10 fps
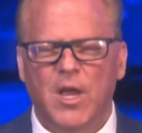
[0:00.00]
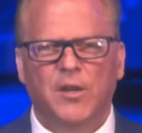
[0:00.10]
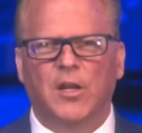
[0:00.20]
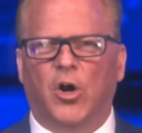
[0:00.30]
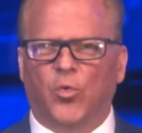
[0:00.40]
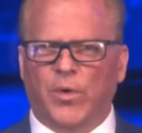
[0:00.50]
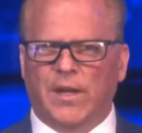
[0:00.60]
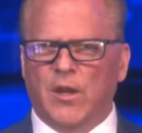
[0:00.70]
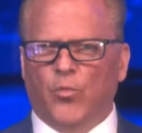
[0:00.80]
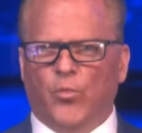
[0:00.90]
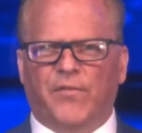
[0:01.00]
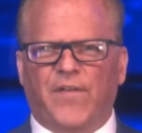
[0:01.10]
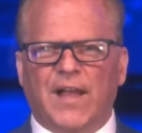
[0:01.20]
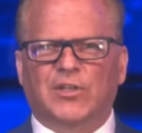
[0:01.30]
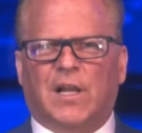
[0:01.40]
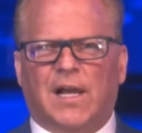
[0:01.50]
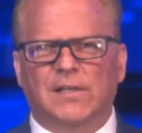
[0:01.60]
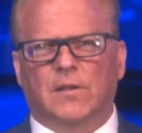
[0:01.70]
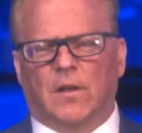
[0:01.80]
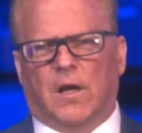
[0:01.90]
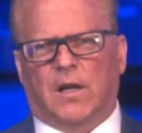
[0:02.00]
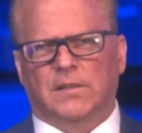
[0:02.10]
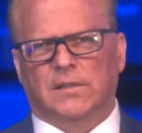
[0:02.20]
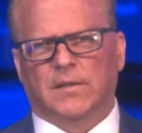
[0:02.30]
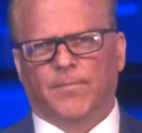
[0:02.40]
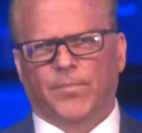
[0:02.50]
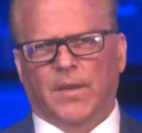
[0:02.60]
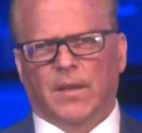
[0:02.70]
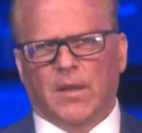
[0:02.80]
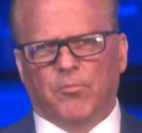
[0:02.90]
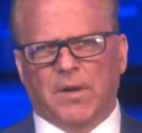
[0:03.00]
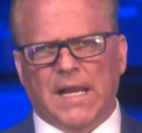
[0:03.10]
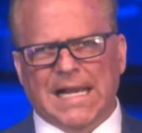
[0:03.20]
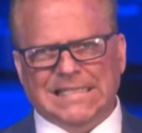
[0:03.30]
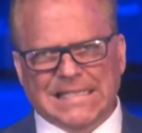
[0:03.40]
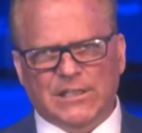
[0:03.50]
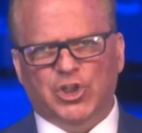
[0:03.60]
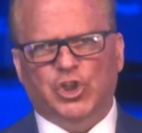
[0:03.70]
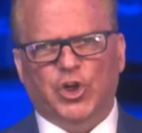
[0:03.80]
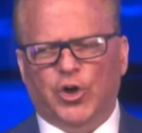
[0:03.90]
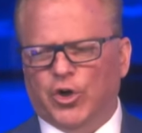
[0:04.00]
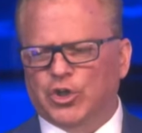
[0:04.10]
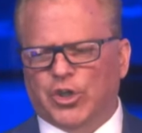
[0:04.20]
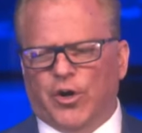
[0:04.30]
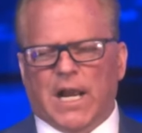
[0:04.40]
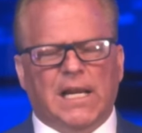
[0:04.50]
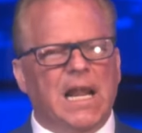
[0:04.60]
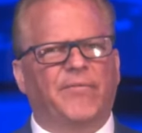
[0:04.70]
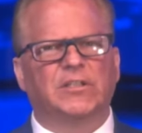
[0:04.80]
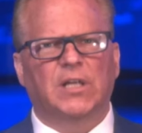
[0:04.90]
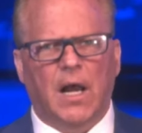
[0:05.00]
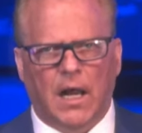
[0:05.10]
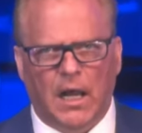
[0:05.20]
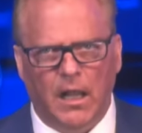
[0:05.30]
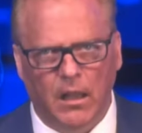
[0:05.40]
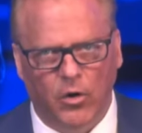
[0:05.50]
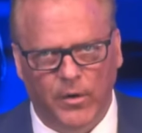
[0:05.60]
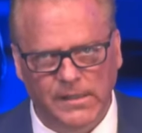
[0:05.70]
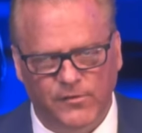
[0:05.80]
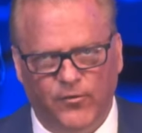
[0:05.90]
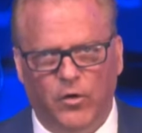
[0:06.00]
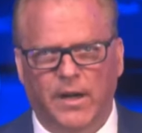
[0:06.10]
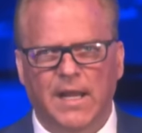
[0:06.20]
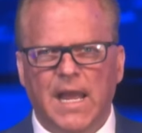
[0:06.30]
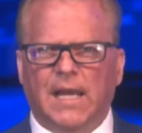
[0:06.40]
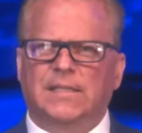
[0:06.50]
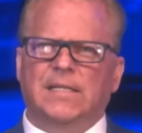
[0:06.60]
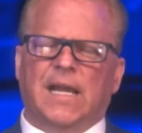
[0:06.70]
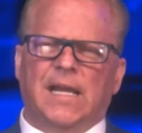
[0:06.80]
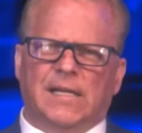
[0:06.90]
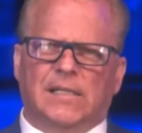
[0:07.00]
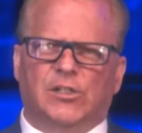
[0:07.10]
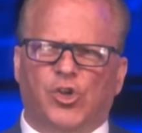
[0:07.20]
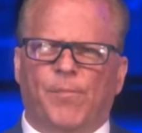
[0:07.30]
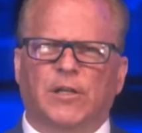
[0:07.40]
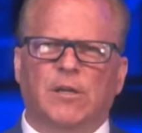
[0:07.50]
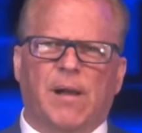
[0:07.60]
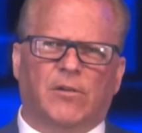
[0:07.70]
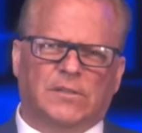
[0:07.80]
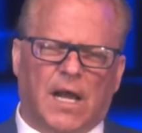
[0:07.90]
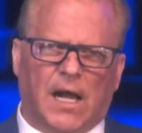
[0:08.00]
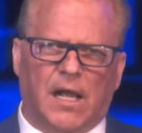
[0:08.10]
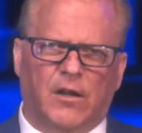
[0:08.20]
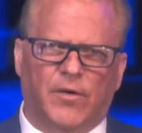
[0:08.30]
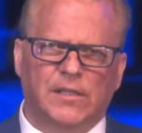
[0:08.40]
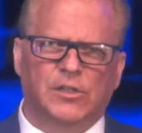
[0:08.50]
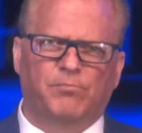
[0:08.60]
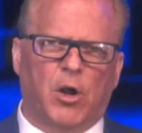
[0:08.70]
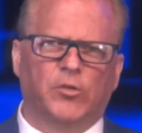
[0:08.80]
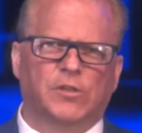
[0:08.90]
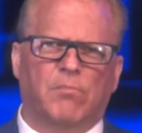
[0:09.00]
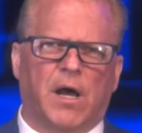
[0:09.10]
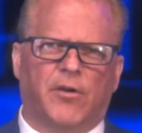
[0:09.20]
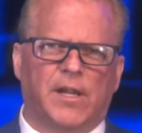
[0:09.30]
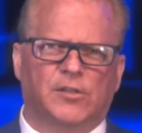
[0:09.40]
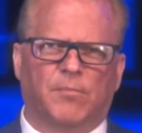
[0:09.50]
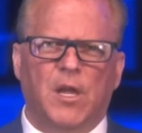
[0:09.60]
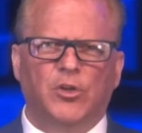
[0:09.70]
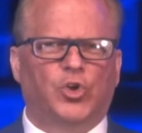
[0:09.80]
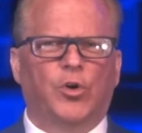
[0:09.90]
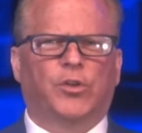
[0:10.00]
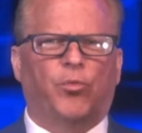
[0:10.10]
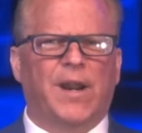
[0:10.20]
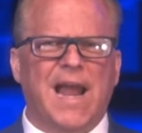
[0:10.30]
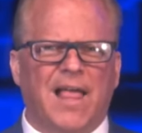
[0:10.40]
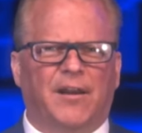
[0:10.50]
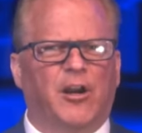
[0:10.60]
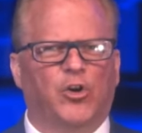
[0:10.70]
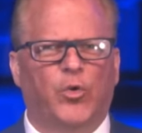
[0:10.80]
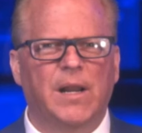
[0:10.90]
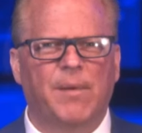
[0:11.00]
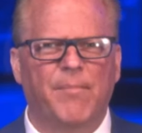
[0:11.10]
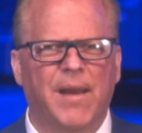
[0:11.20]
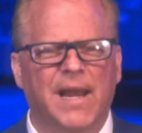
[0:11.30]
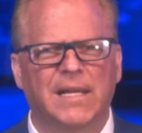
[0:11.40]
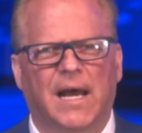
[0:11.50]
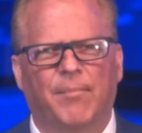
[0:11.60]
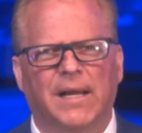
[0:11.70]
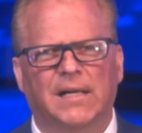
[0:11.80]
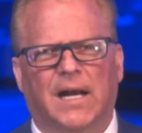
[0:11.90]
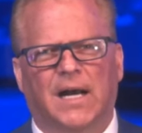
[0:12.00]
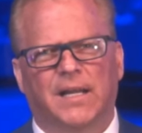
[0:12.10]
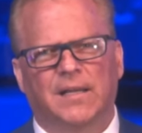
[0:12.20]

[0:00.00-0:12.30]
No, we, we evangelize the lost. But as this church, they're not going to have a tolerance for it. And today isn't so much about tolerance, postmodernism. Truth and reality are created by man, not by God.